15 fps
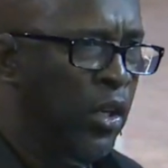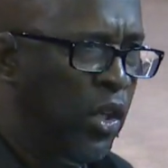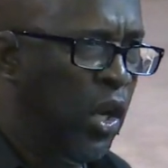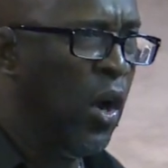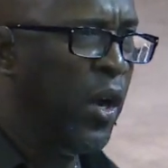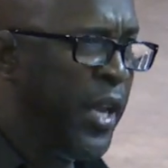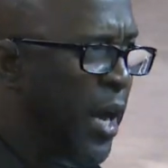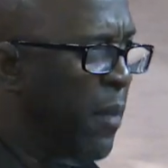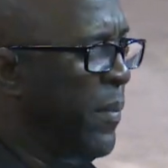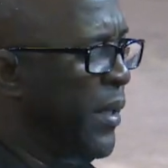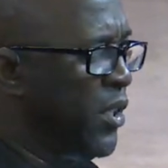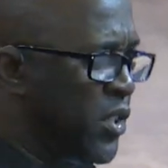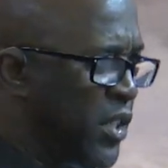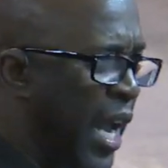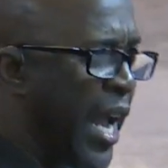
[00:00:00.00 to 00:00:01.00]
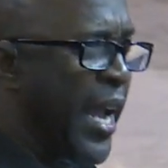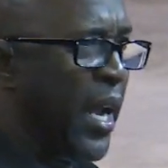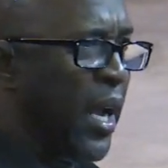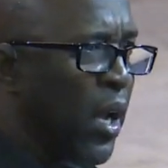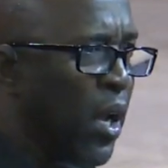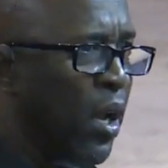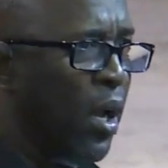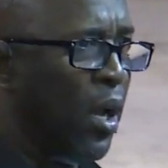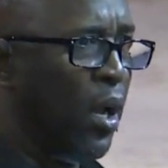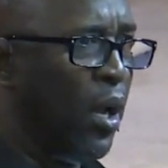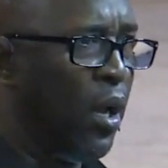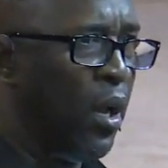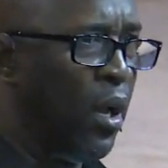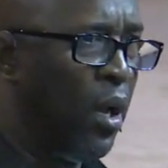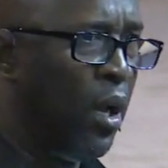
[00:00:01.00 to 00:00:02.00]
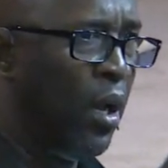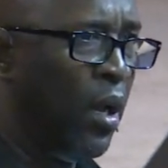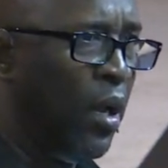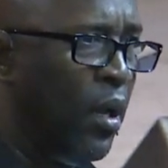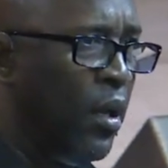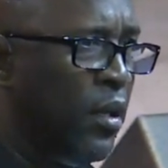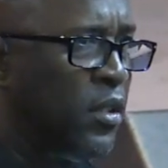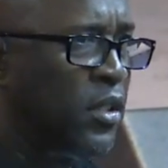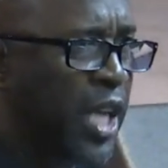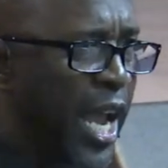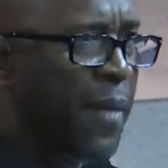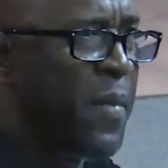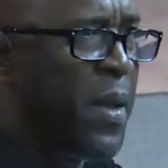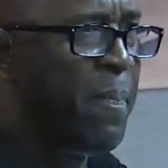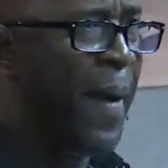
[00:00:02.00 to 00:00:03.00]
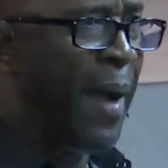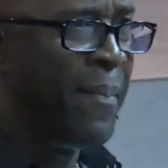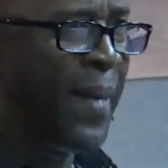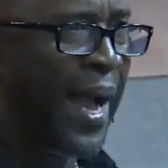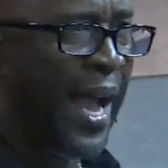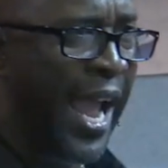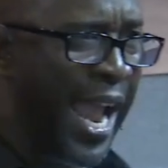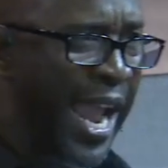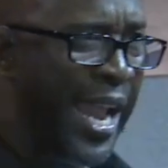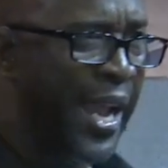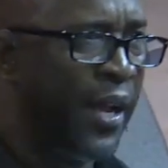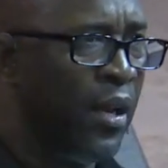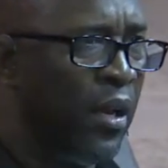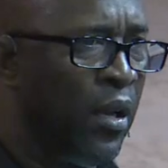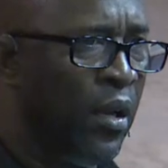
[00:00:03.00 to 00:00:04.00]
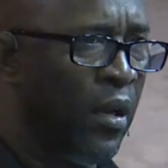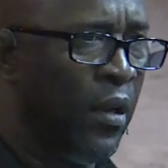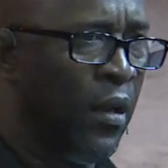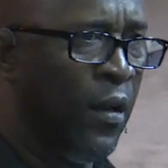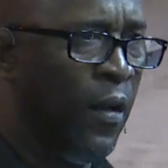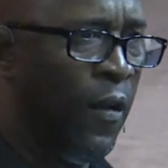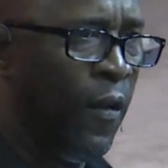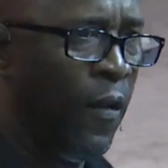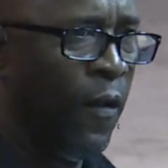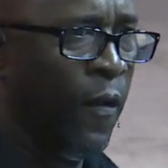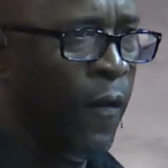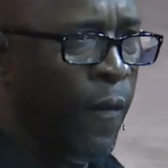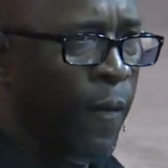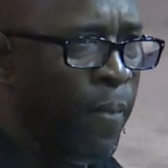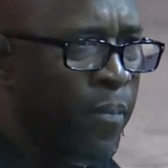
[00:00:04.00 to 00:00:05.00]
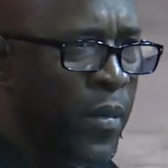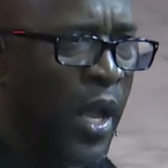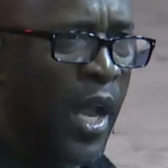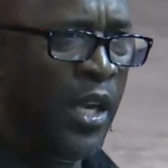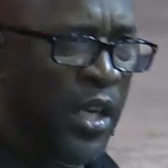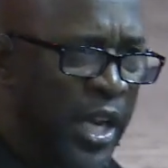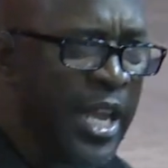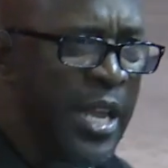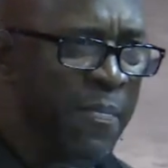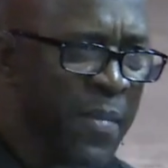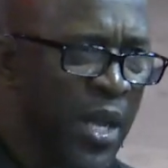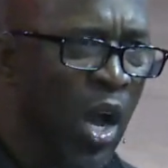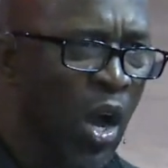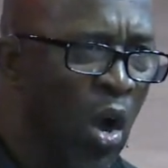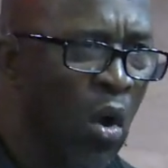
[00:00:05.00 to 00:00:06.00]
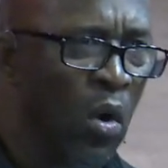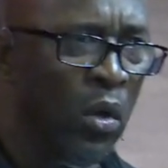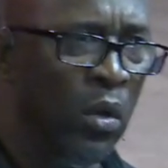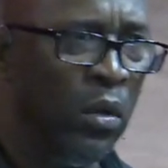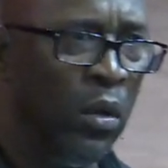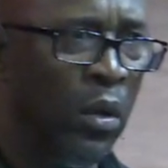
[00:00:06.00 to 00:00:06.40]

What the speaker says: Lord, help me to stand. Take me by my hand and lead me on.